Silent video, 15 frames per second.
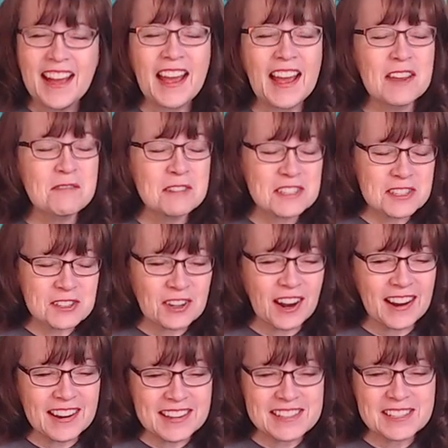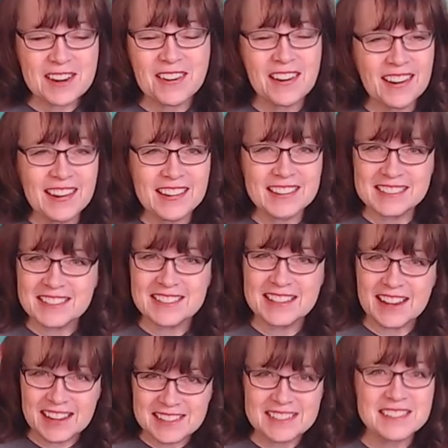I was trying so hard to
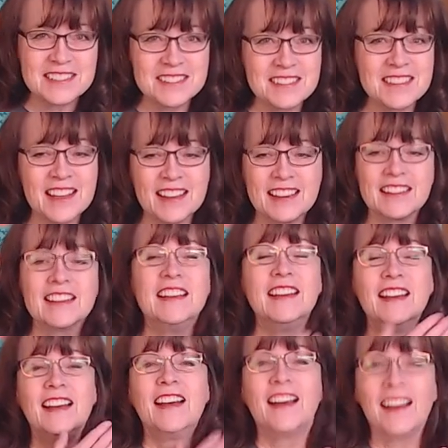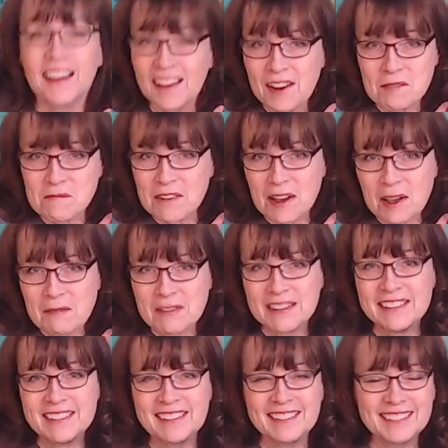not to do that. I'm
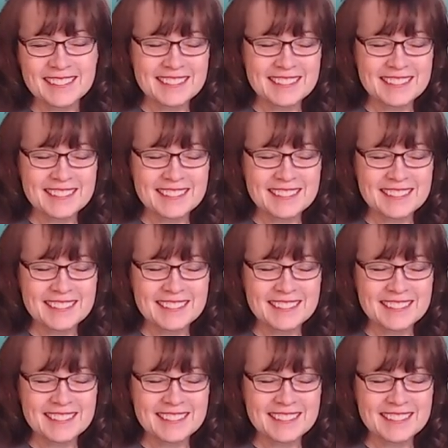Robin.